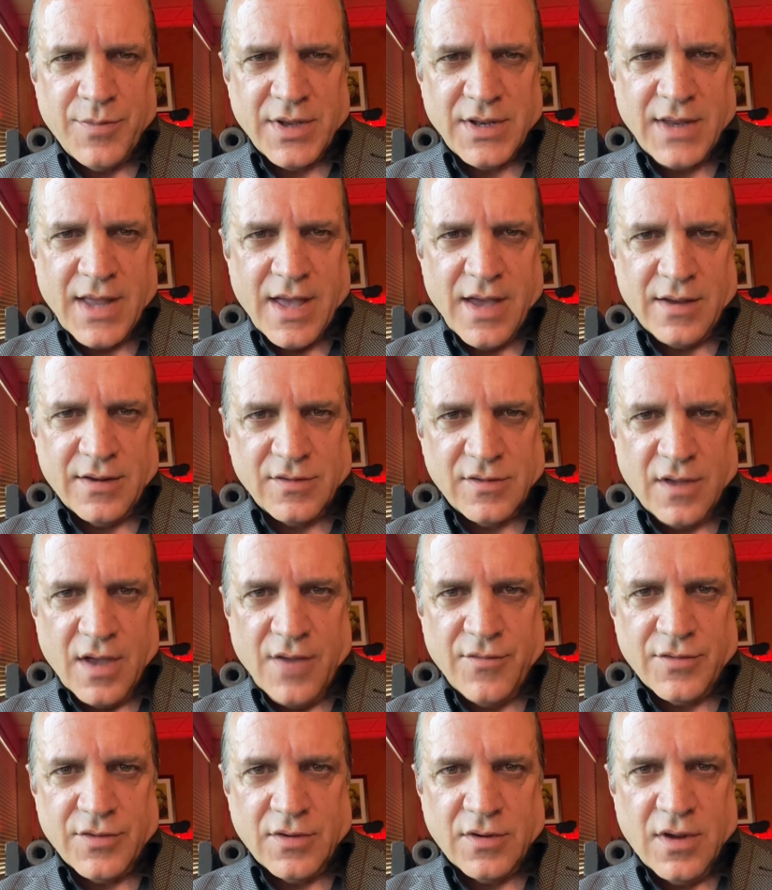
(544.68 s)
down as
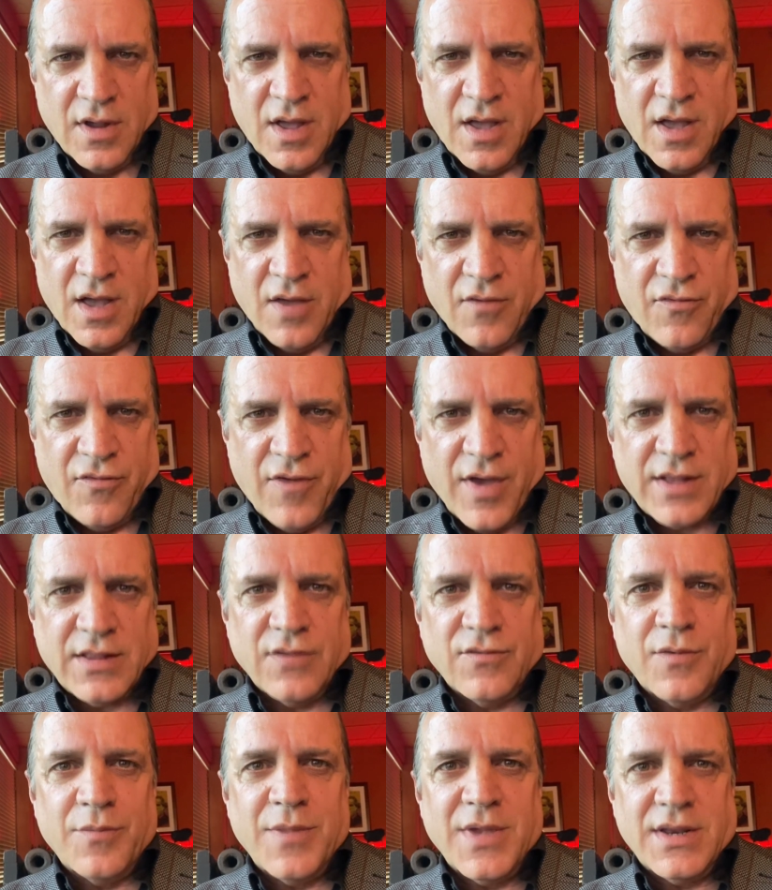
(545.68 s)
governor,
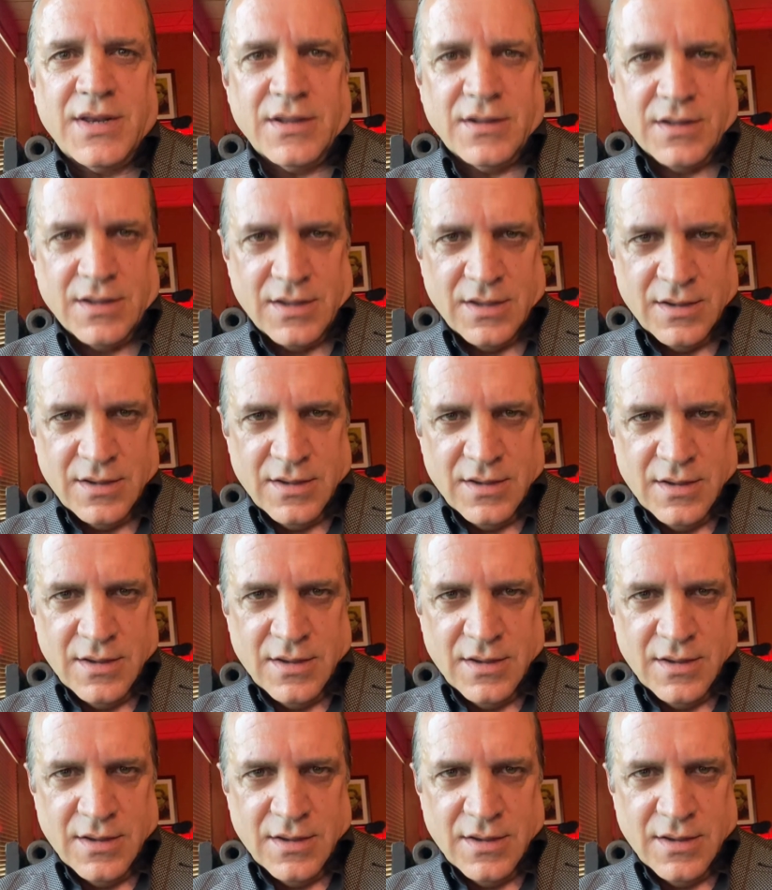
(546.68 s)
effective immediately.